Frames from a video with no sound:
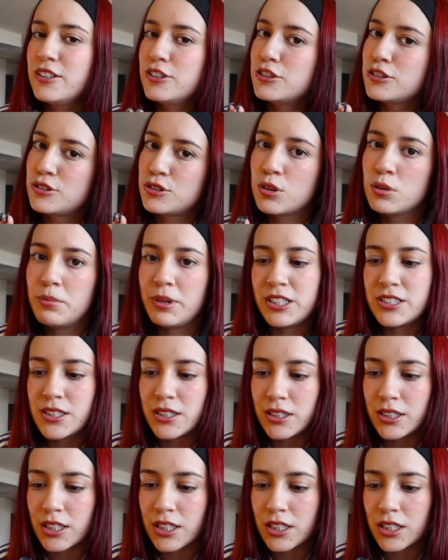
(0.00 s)
So
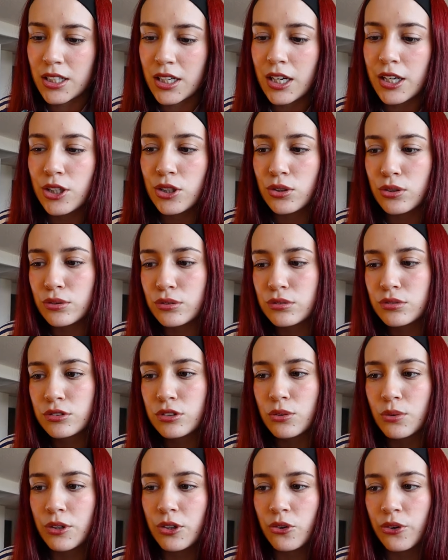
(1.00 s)
basic, I know,
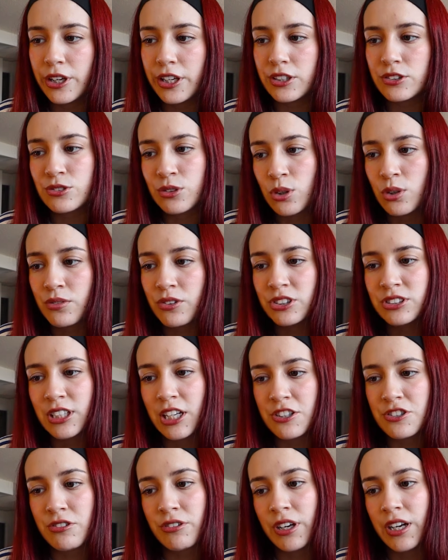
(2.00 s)
so annoying, so
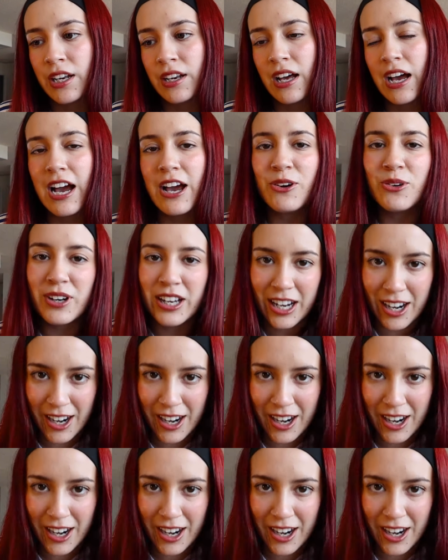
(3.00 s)
oversaturated, I don't